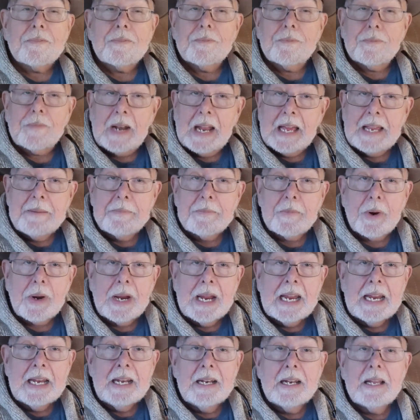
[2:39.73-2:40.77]
flame
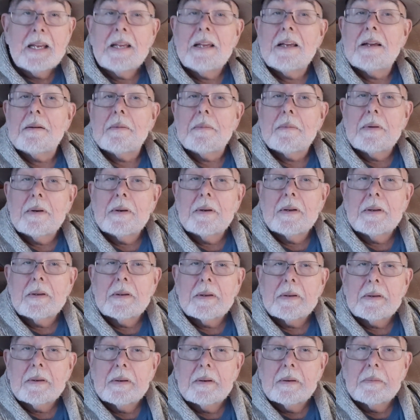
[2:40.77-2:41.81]
grain,
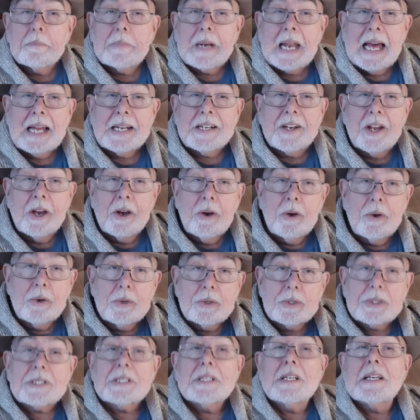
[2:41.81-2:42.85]

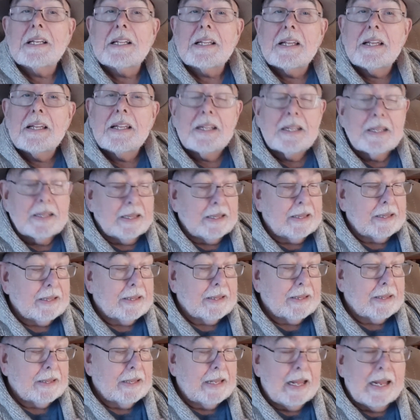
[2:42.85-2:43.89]
plateaus,
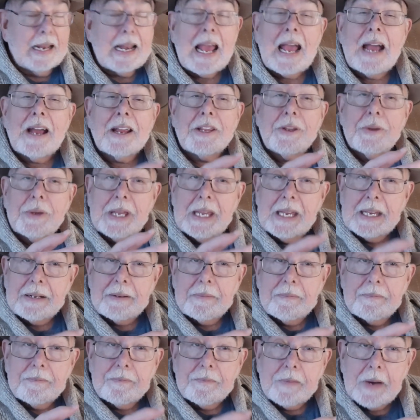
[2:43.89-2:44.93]
and how you get
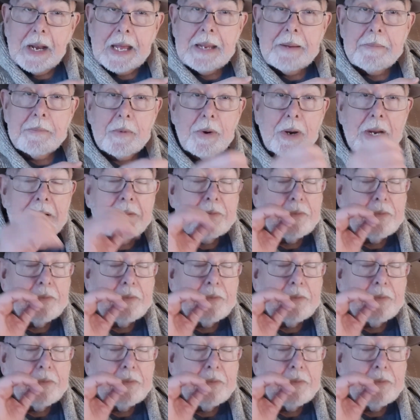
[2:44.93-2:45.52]
flame grain